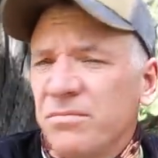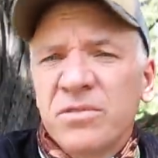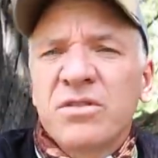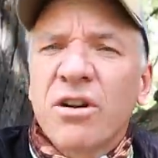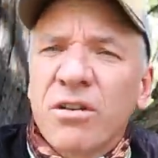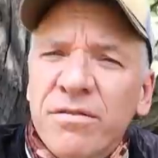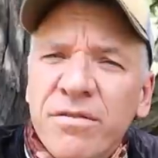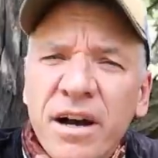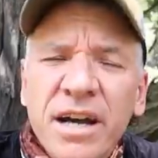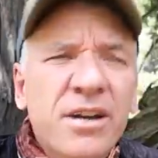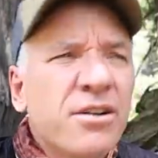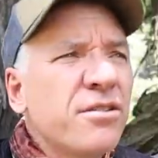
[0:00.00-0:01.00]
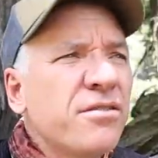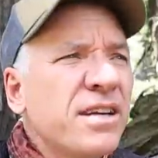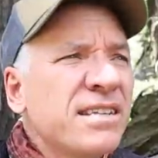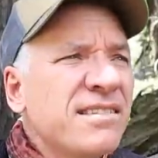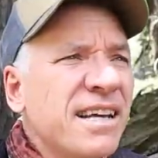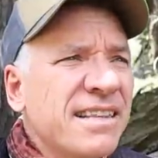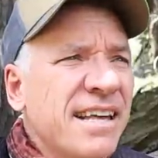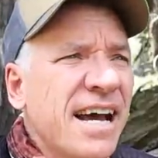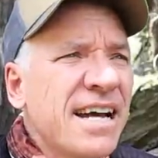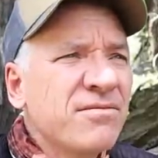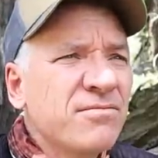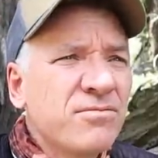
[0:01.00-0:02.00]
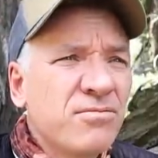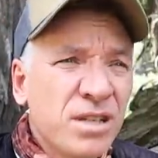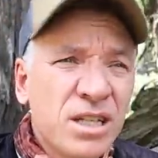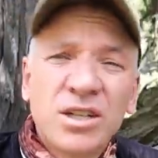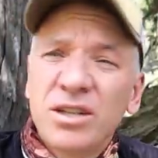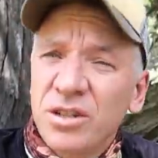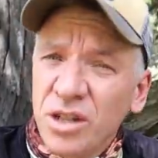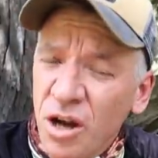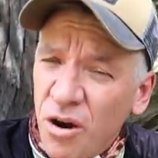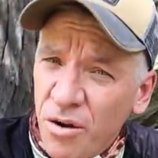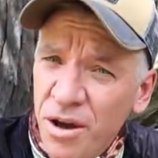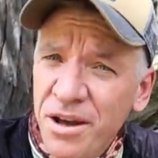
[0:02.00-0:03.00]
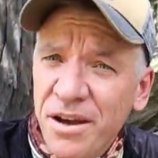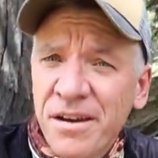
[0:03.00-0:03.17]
start a fire, things like that. Really good to know.